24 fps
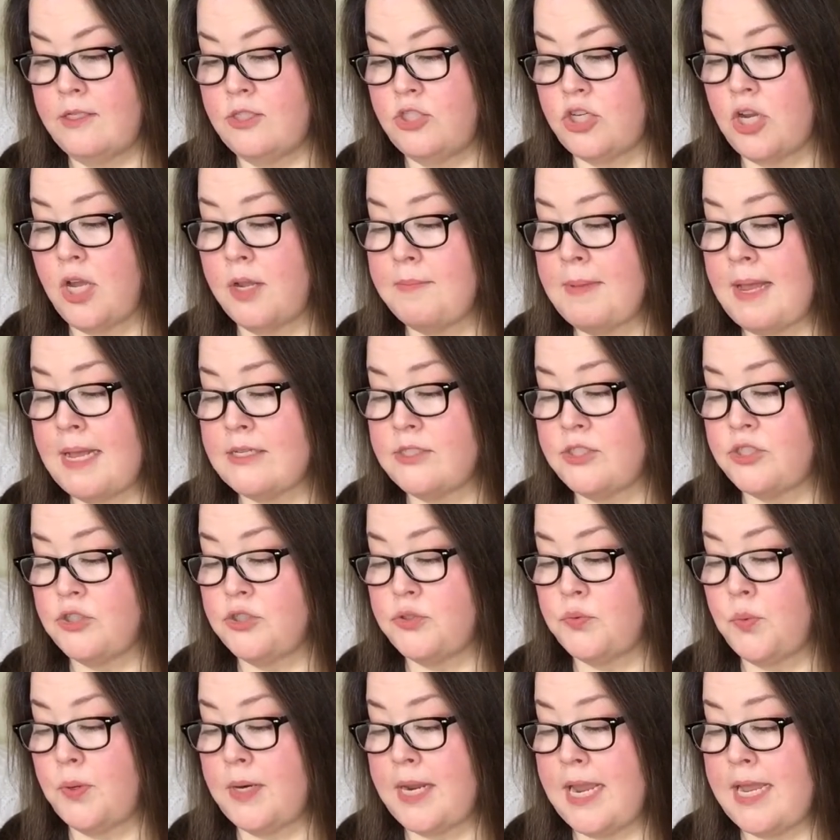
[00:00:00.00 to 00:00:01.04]
John
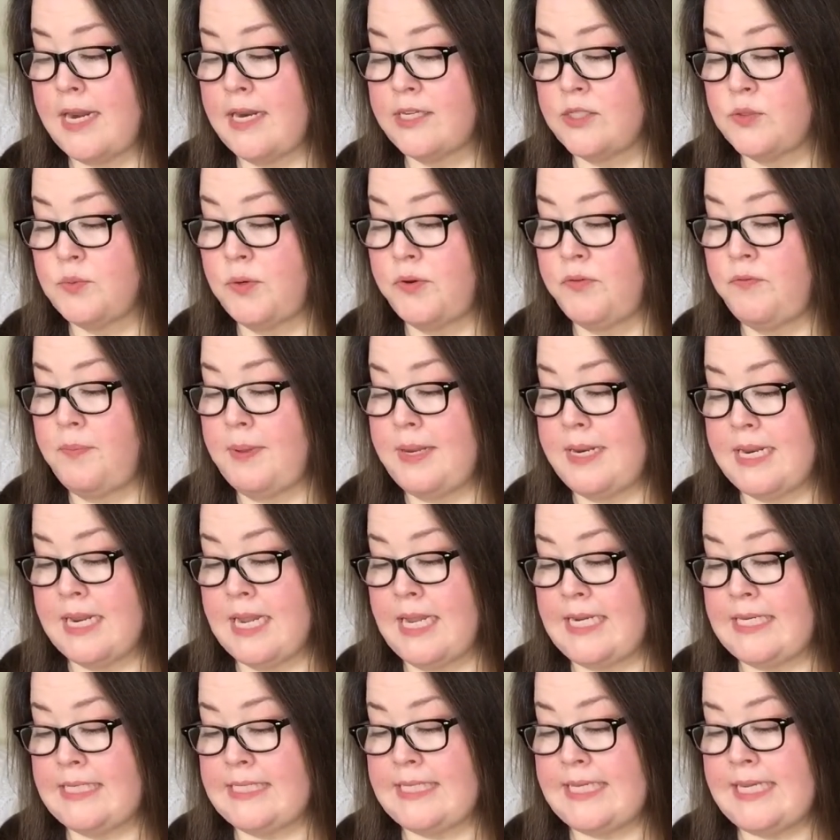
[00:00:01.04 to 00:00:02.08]
Masters Organics would have been
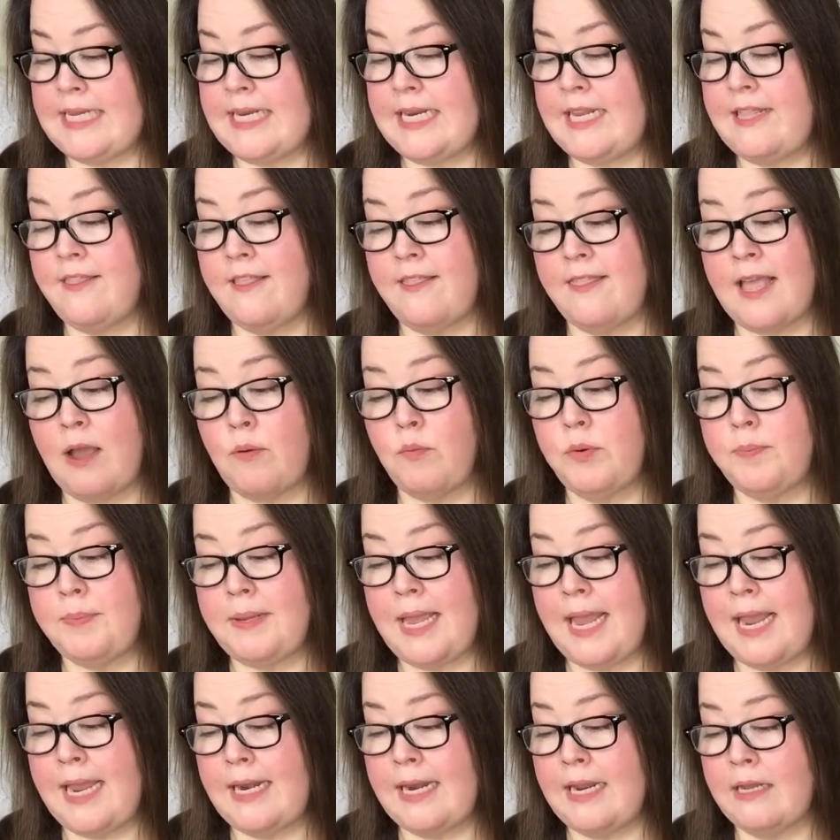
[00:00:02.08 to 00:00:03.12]
19 and that that would
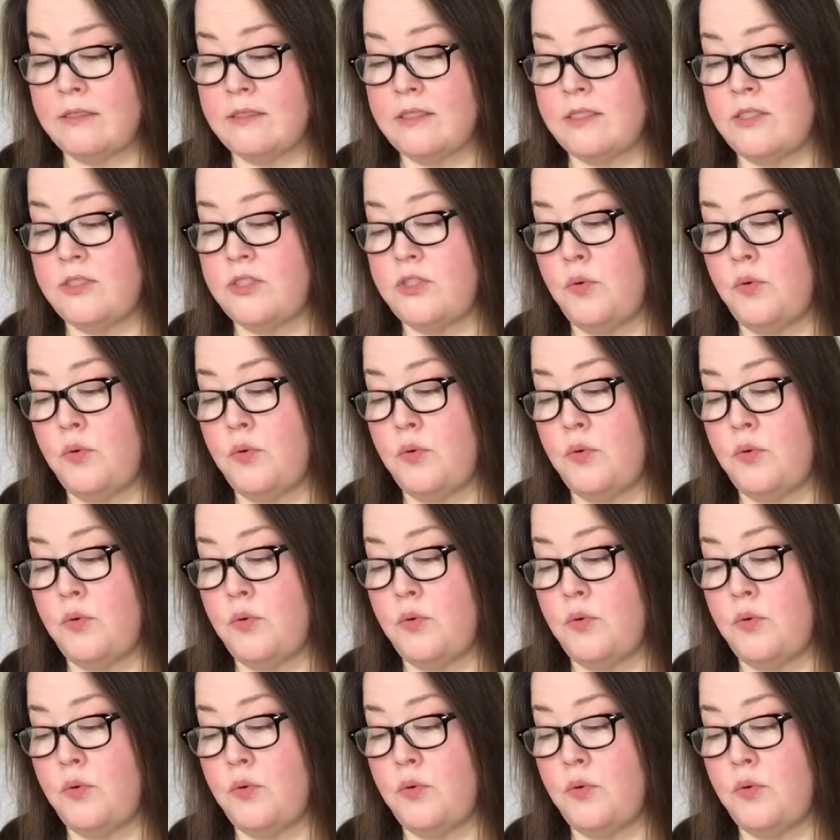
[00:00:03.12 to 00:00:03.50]
be eight ounces.